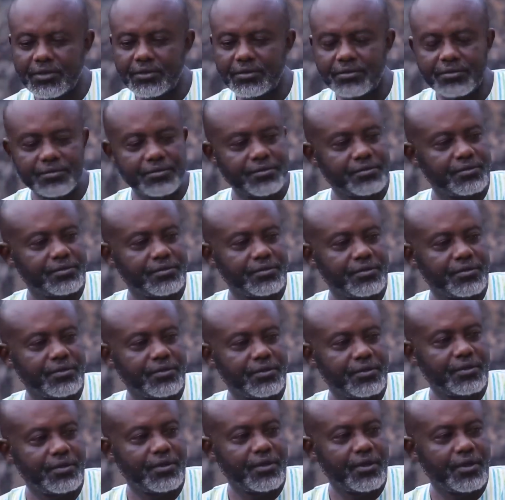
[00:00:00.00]
I know.
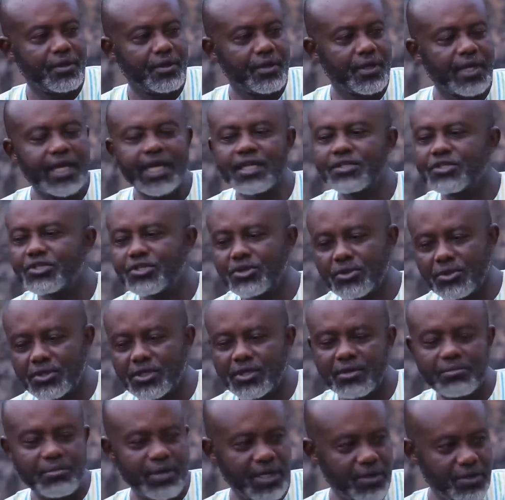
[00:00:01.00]

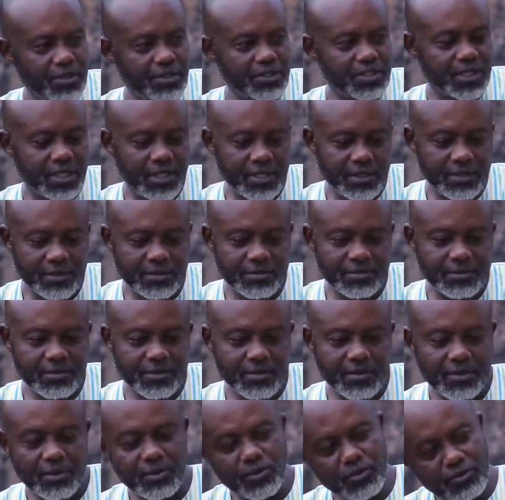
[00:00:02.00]
Cancel the marriage
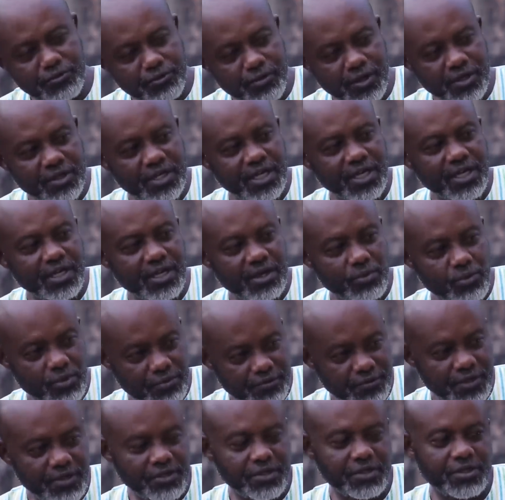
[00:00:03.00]
and look for
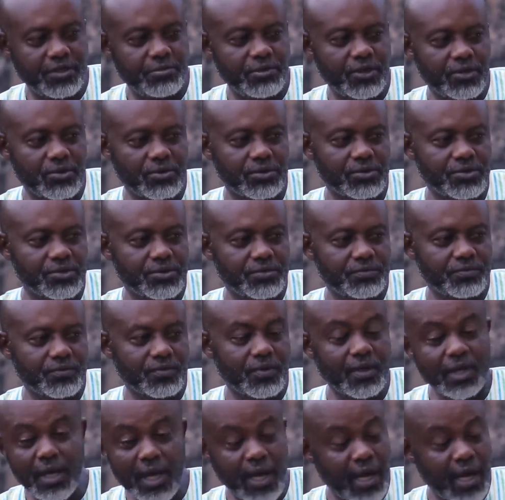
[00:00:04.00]
another girl within the neighborhood.